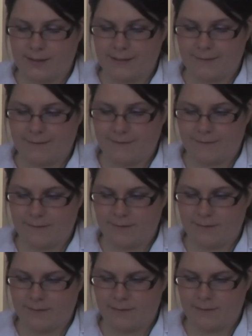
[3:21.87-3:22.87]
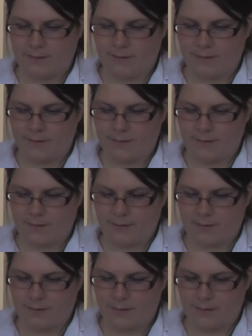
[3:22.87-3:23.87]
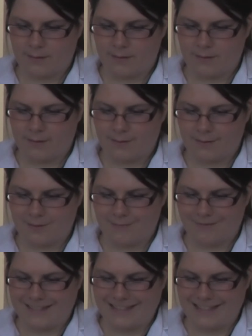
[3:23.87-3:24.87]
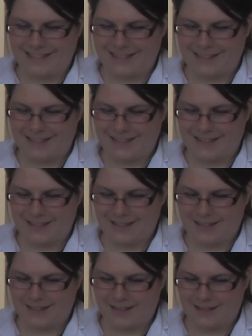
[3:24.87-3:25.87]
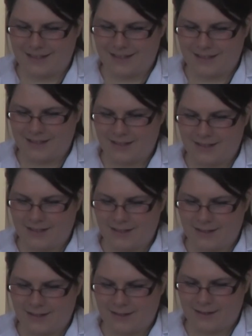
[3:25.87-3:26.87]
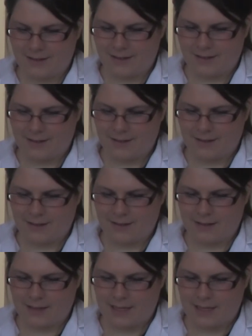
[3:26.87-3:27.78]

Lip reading: (no one is talking)